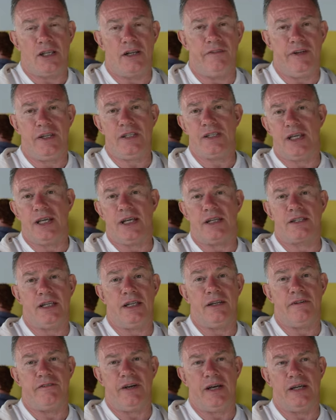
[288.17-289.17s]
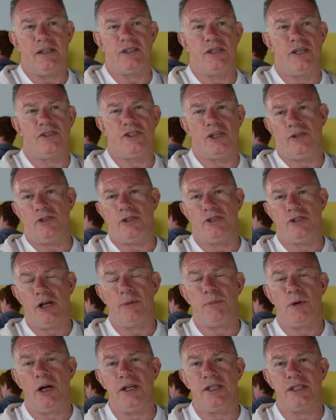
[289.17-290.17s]
So the V6, in effect, so to
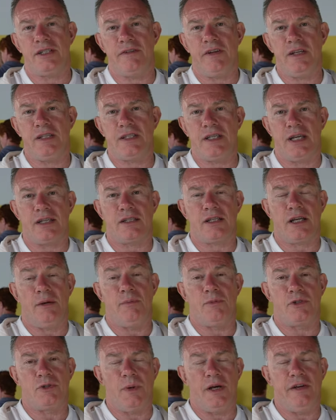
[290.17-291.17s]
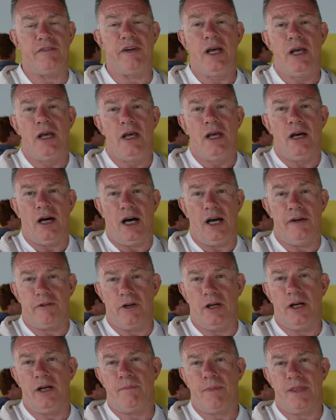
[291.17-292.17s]
summarize, the V6 comes with
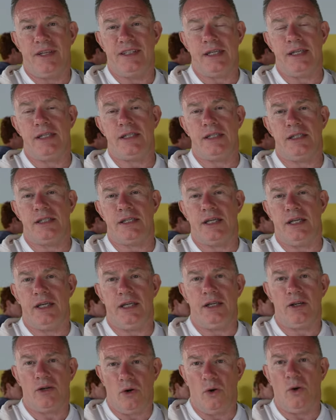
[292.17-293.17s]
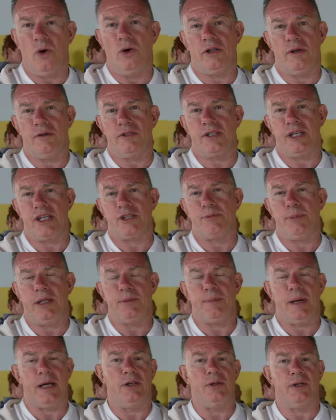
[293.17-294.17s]
either the DCT or the
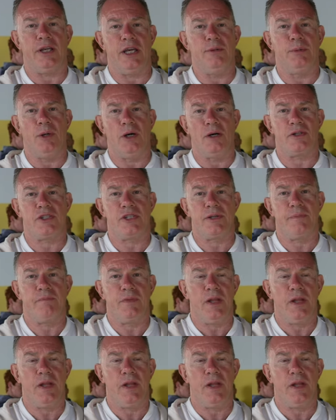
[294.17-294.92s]
6-speed manual gearbox.